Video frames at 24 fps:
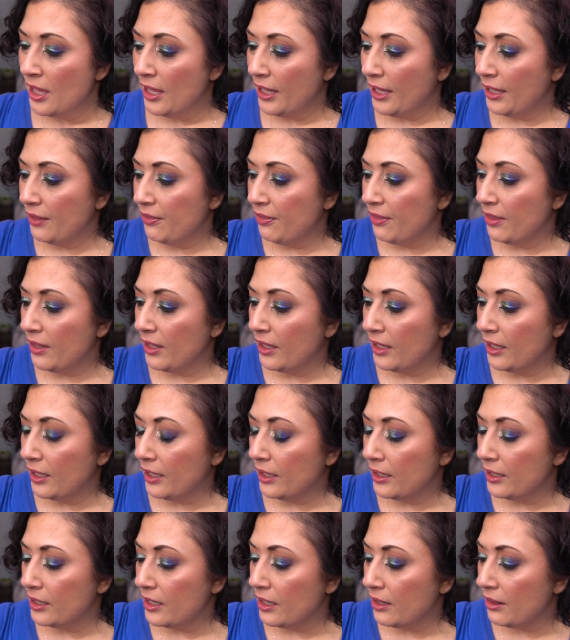And
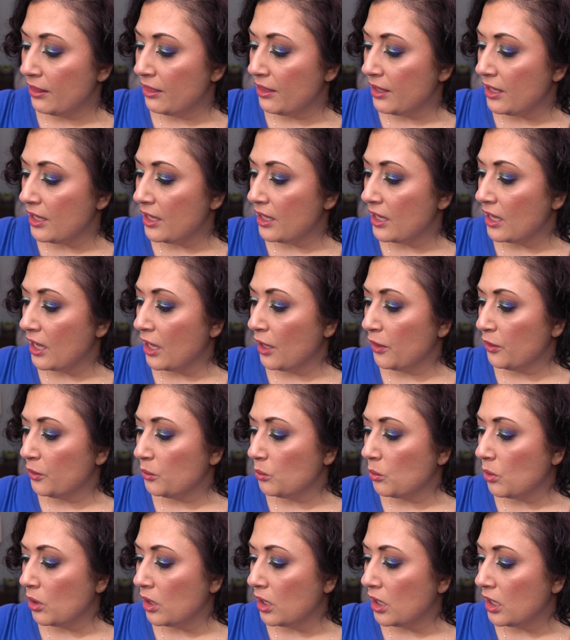then the other
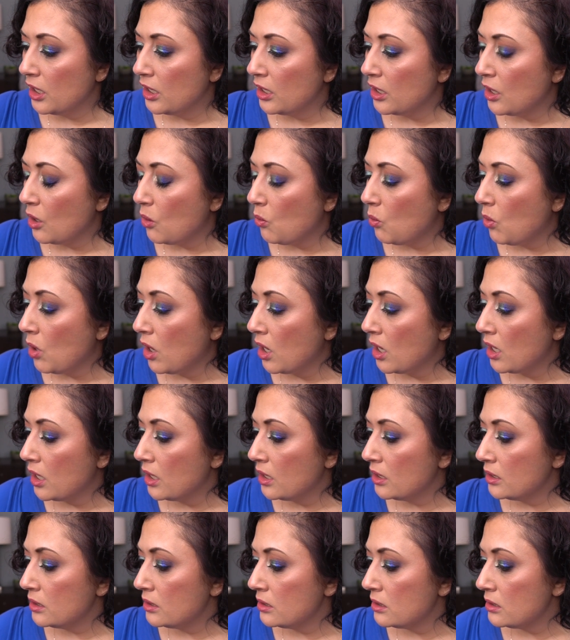one
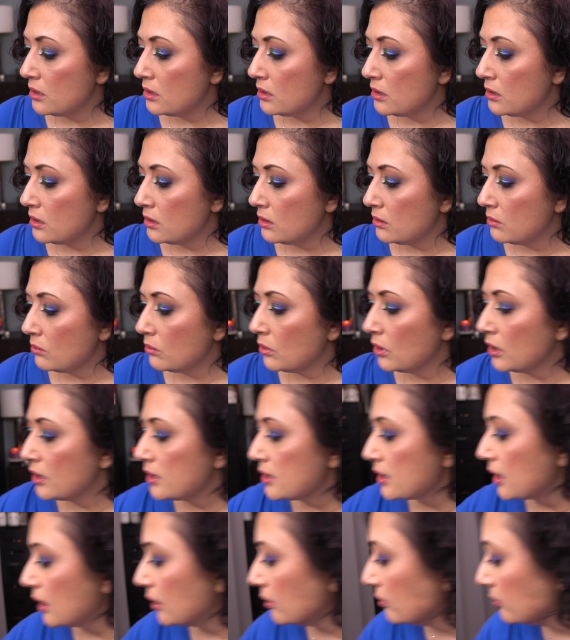was, where
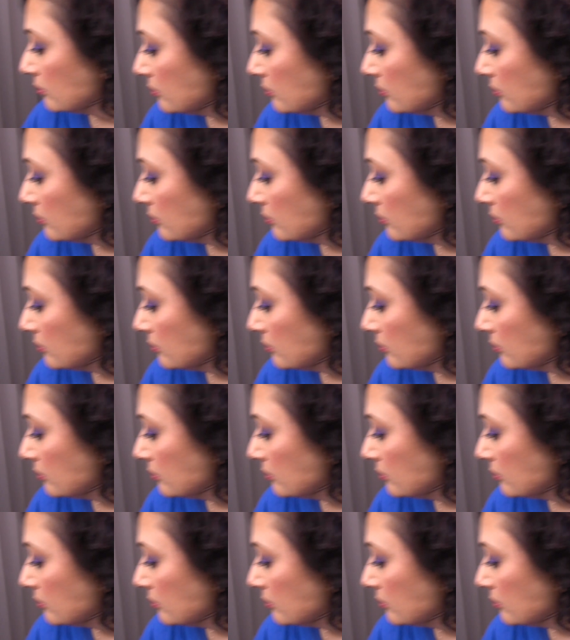is it?